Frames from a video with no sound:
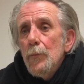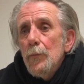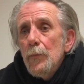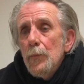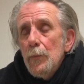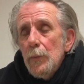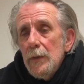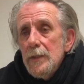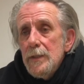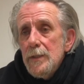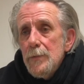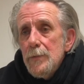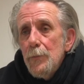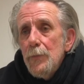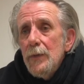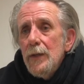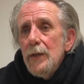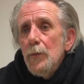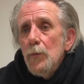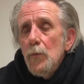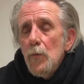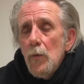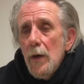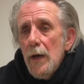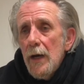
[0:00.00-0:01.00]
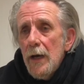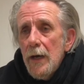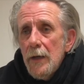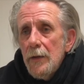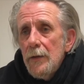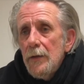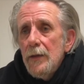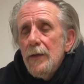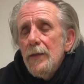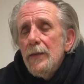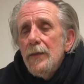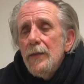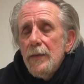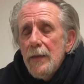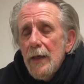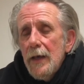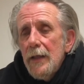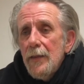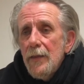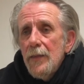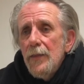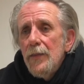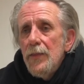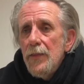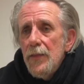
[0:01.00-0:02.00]
please be aware that
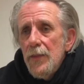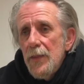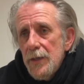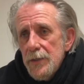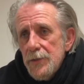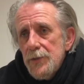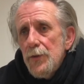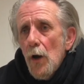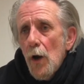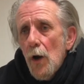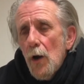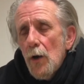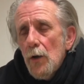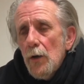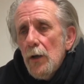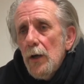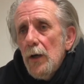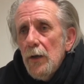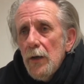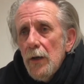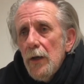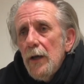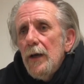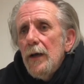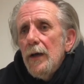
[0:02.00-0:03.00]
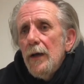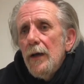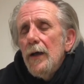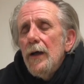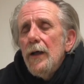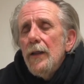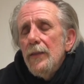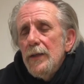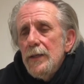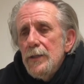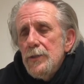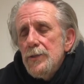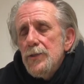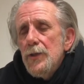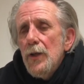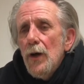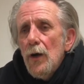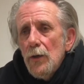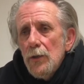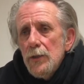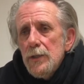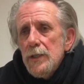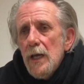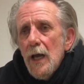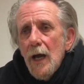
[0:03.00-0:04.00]
these
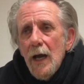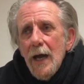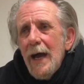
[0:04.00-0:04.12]
dogs